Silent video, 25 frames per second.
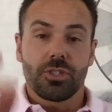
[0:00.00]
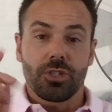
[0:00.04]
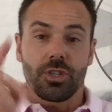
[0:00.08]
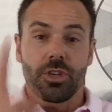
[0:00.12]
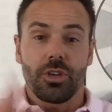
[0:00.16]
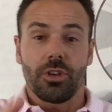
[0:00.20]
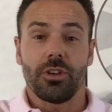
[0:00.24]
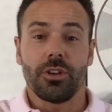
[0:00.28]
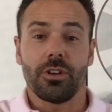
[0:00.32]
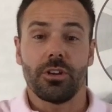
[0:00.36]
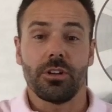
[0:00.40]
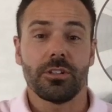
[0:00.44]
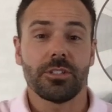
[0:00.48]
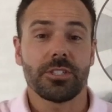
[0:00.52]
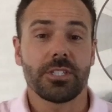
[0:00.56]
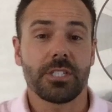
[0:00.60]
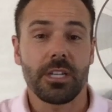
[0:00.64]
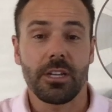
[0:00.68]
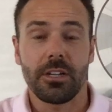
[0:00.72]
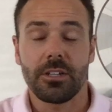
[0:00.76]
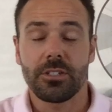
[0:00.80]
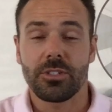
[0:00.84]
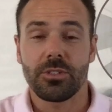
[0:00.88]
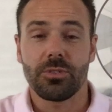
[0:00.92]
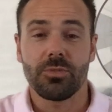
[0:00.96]
2-year-old
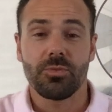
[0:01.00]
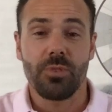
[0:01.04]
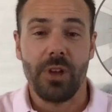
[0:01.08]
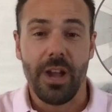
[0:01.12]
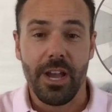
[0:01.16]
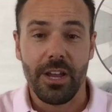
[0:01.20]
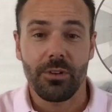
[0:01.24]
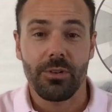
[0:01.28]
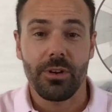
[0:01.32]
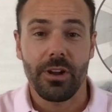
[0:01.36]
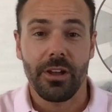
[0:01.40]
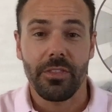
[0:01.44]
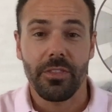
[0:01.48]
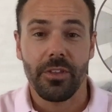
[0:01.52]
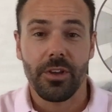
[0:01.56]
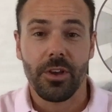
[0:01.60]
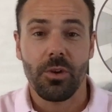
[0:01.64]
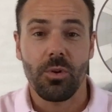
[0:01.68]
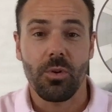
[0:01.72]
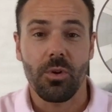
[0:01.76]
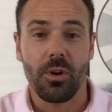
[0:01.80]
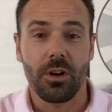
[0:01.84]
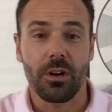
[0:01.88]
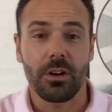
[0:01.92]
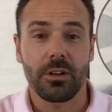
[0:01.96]
sales are right around the
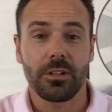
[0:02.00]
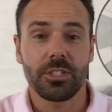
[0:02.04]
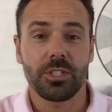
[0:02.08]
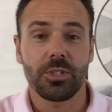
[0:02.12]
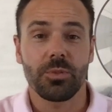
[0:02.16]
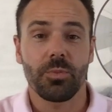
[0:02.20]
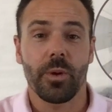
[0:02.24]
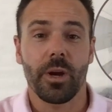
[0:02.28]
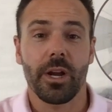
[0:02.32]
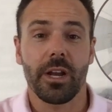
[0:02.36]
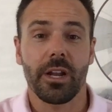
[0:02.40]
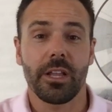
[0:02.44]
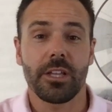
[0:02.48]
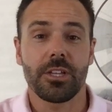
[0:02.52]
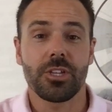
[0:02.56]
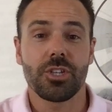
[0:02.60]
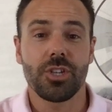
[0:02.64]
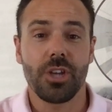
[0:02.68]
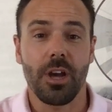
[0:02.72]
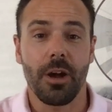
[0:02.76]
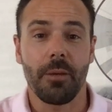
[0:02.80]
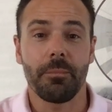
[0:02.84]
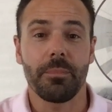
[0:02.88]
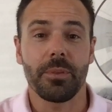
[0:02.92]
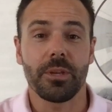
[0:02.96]
corner, so we're going to
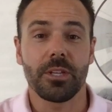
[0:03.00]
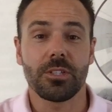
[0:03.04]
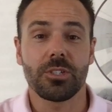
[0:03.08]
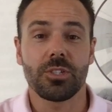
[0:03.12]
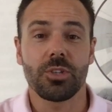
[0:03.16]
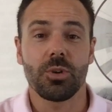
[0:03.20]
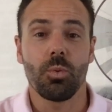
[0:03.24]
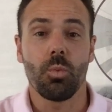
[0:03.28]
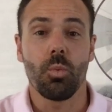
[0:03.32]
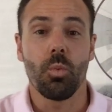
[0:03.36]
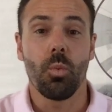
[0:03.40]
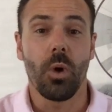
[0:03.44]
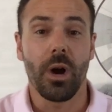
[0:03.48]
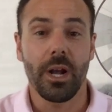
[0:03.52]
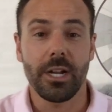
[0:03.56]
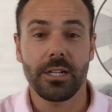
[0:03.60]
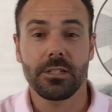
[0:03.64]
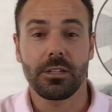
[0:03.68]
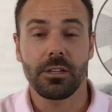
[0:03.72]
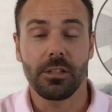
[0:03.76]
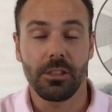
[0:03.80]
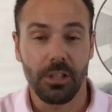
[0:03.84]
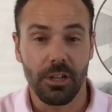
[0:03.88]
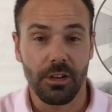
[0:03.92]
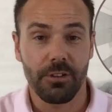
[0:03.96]
jump into what
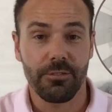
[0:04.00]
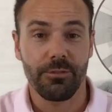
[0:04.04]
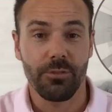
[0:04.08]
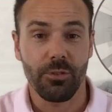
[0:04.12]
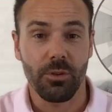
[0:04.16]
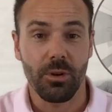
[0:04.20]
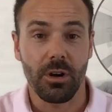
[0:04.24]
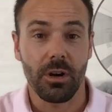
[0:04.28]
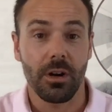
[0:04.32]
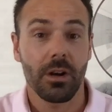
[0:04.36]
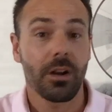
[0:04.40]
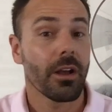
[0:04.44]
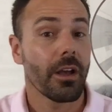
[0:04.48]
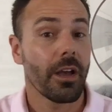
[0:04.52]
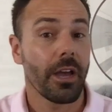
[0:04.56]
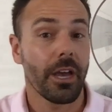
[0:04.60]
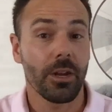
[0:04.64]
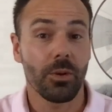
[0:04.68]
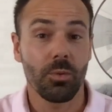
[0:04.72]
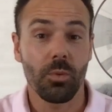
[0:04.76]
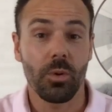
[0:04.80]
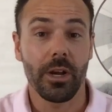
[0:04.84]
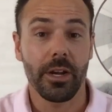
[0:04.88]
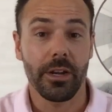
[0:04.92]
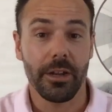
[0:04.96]
to look for
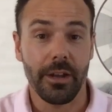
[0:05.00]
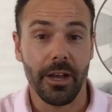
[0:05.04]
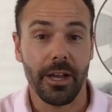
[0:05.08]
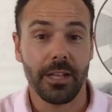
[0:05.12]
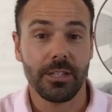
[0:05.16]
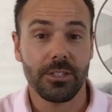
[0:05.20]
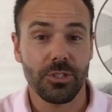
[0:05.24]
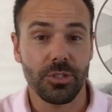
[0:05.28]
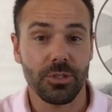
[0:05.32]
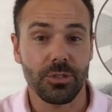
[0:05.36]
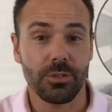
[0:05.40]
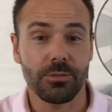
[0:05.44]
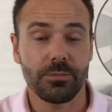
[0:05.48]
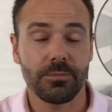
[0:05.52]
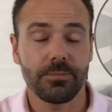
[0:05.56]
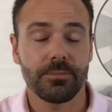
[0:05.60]
and what not to.